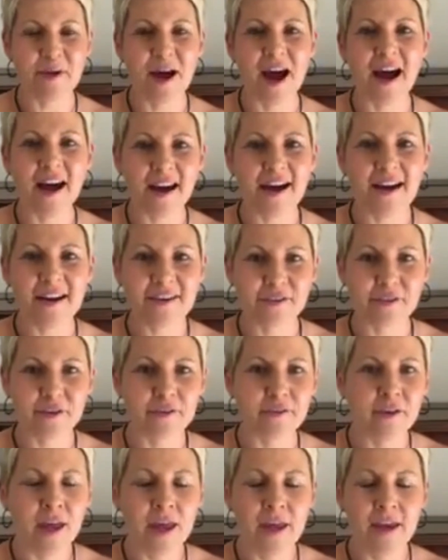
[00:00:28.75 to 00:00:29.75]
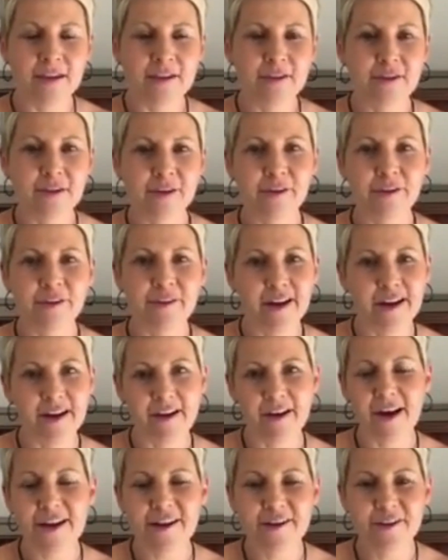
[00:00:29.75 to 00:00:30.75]
path of, you know
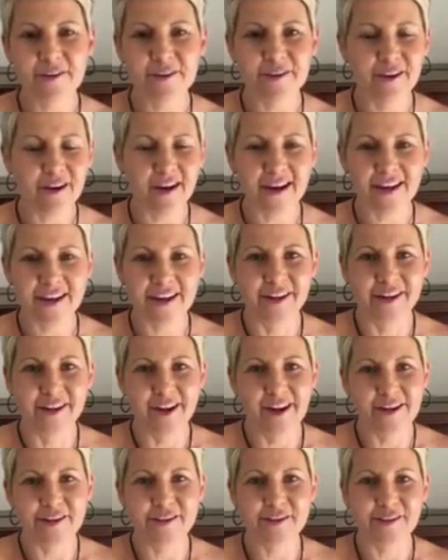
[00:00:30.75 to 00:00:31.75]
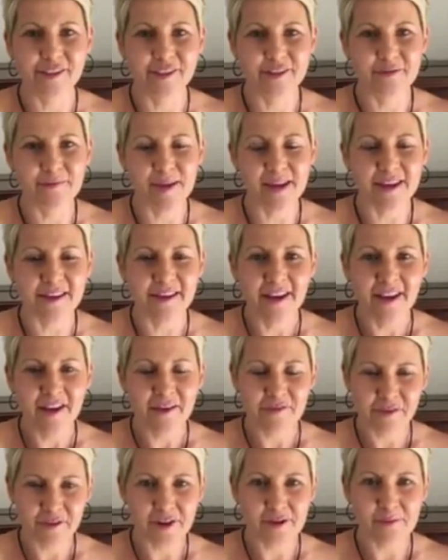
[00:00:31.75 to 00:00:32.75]
I used to be
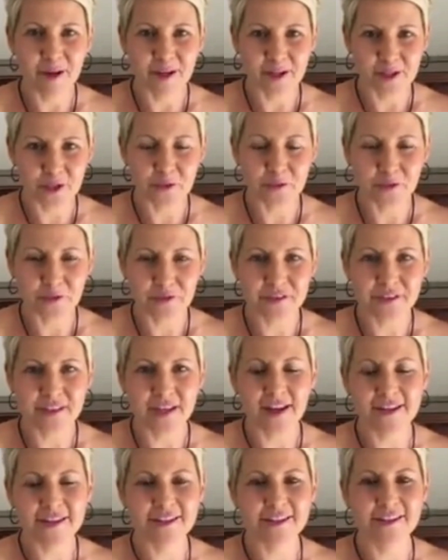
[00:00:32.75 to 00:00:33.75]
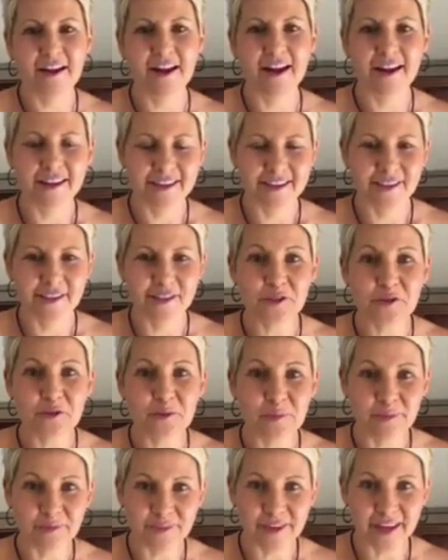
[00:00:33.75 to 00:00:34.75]
very much drill sergeant. I can
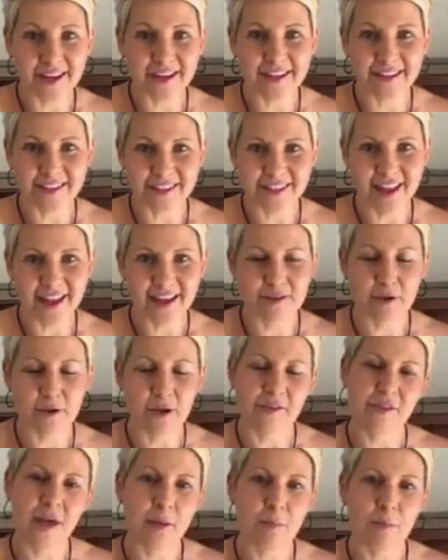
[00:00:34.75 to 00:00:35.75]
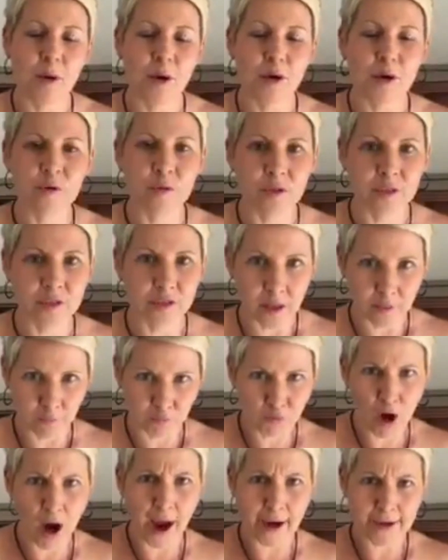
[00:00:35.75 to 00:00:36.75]
still get into that mode where it's like,
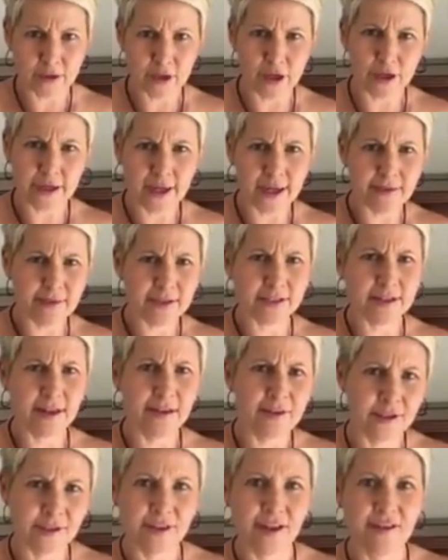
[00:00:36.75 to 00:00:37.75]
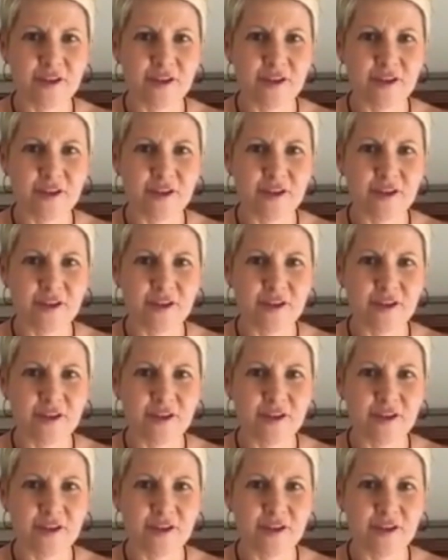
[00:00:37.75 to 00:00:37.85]
right, got to get this done.